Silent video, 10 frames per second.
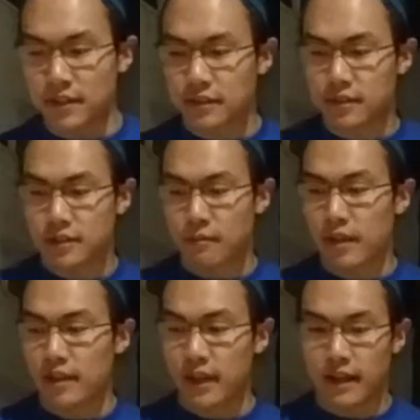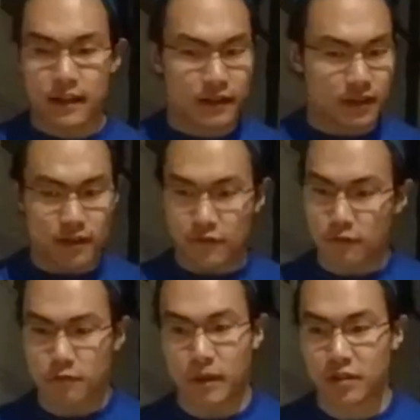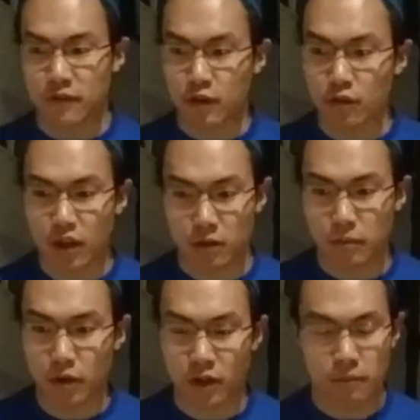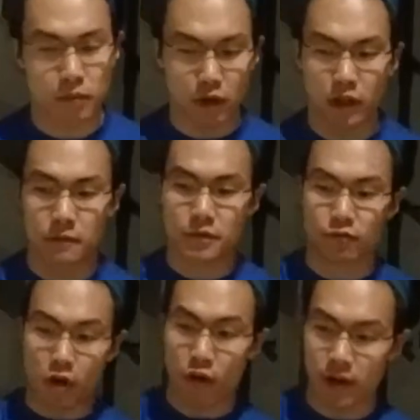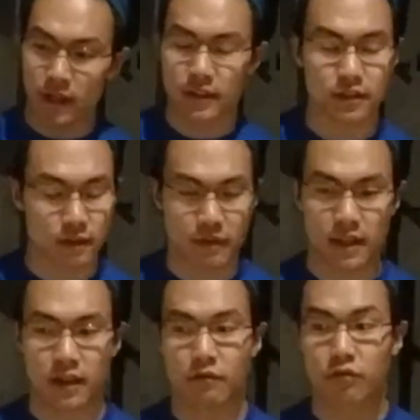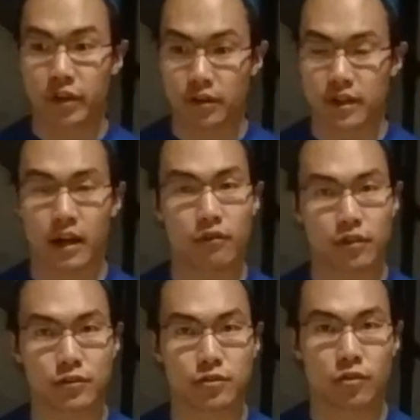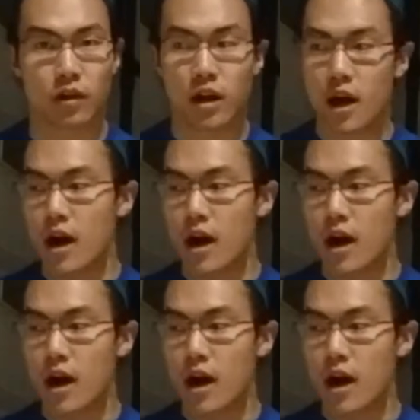This is something that, especially if you do a lot of pulling, pull-ups, rowing, this is something that can get real tight, real sore.